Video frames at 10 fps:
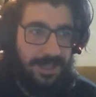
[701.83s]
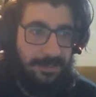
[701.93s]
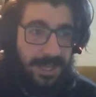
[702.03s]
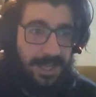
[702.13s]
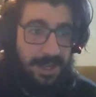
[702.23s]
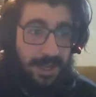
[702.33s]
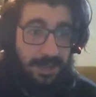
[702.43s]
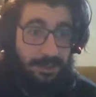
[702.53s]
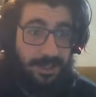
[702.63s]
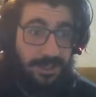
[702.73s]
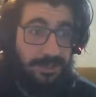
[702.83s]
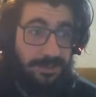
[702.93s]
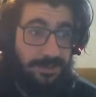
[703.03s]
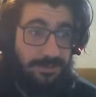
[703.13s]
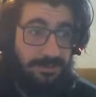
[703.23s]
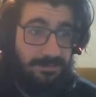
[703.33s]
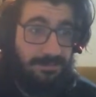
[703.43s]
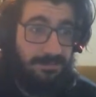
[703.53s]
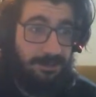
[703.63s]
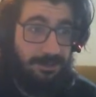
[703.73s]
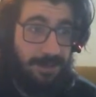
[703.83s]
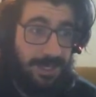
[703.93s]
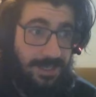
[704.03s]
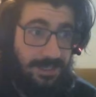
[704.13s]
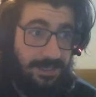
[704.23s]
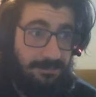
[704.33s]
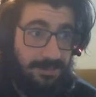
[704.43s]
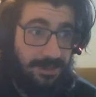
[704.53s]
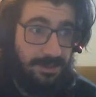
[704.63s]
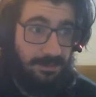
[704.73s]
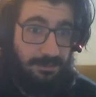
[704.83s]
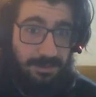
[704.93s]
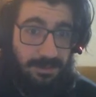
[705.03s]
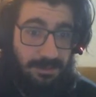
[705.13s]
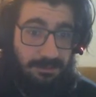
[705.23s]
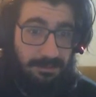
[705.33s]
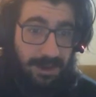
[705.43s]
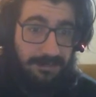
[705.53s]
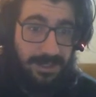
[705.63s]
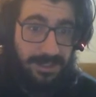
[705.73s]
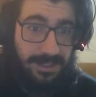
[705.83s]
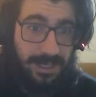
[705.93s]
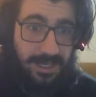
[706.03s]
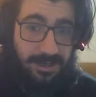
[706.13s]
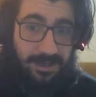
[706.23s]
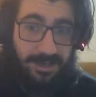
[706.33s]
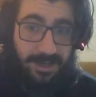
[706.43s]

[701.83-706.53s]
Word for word: I'm not a traditional trained school graphic designer.